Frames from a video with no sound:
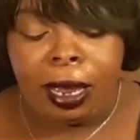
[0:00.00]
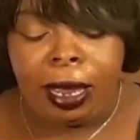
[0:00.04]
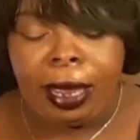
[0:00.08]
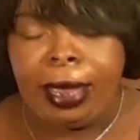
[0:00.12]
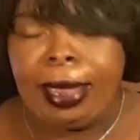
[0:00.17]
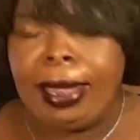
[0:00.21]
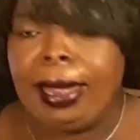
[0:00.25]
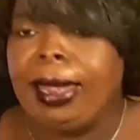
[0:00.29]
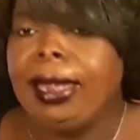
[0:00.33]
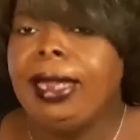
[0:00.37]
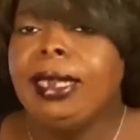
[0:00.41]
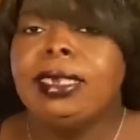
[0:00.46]

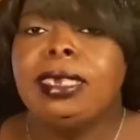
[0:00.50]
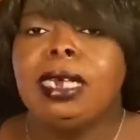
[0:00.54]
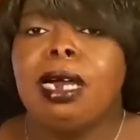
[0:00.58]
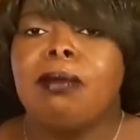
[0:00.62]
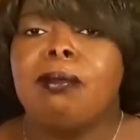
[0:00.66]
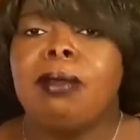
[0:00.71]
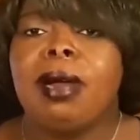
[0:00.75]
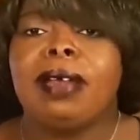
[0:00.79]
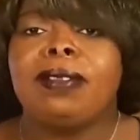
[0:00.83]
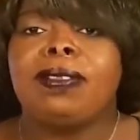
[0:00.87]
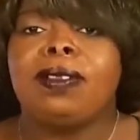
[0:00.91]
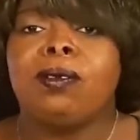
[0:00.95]
And he
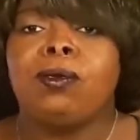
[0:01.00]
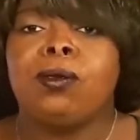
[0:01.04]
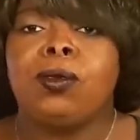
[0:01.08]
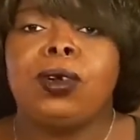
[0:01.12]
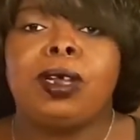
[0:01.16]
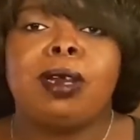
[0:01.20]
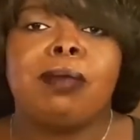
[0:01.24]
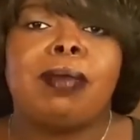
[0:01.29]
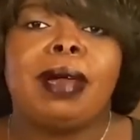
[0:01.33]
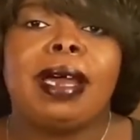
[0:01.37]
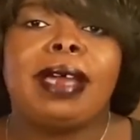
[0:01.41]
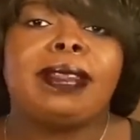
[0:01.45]
talking about, the,
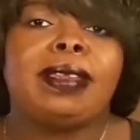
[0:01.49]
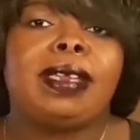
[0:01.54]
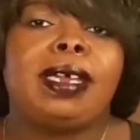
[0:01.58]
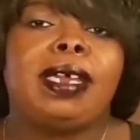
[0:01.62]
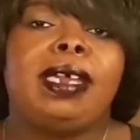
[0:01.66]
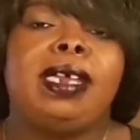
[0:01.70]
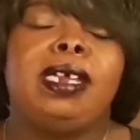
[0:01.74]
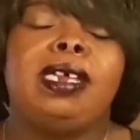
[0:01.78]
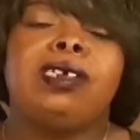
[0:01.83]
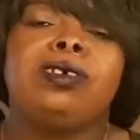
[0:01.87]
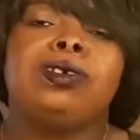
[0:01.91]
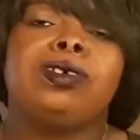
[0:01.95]
what about the
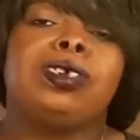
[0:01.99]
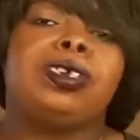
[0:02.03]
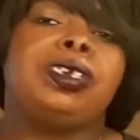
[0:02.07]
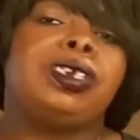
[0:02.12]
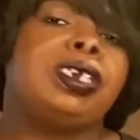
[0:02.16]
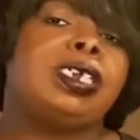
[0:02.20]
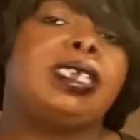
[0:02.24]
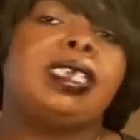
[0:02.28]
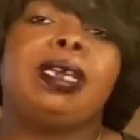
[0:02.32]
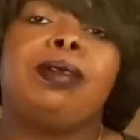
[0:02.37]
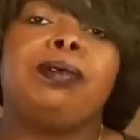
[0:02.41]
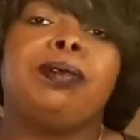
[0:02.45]
interest?
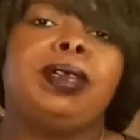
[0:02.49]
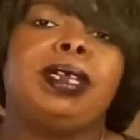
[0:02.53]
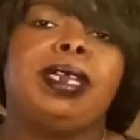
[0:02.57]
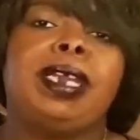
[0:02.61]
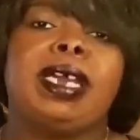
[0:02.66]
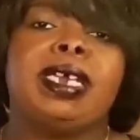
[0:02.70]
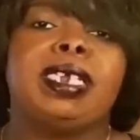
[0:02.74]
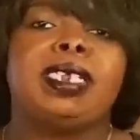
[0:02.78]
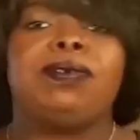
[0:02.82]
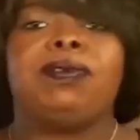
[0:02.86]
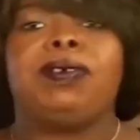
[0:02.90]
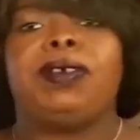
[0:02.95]
She said, we ain't
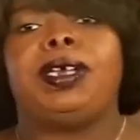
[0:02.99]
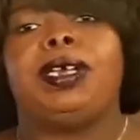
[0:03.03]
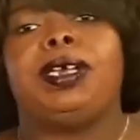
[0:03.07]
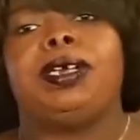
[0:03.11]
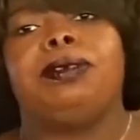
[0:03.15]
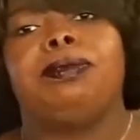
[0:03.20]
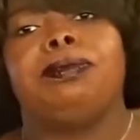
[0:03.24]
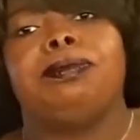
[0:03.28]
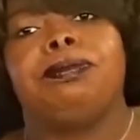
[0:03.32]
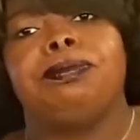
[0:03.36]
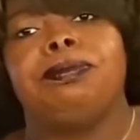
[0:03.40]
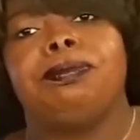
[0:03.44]
asked for
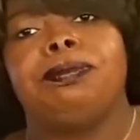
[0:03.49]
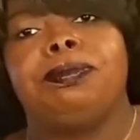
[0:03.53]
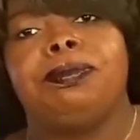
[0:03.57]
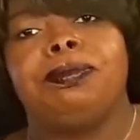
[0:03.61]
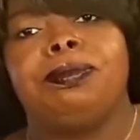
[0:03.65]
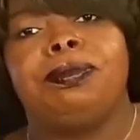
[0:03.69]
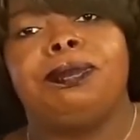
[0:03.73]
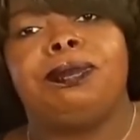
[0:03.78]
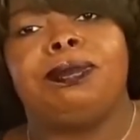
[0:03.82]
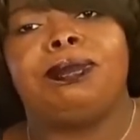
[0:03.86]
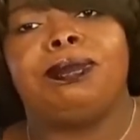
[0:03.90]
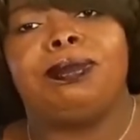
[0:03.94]

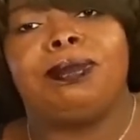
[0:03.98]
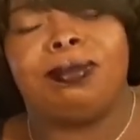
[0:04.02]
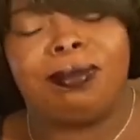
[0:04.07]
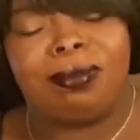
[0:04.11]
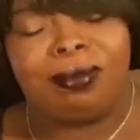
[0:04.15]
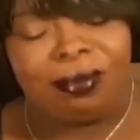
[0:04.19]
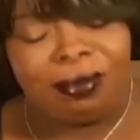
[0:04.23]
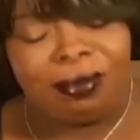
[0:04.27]
that.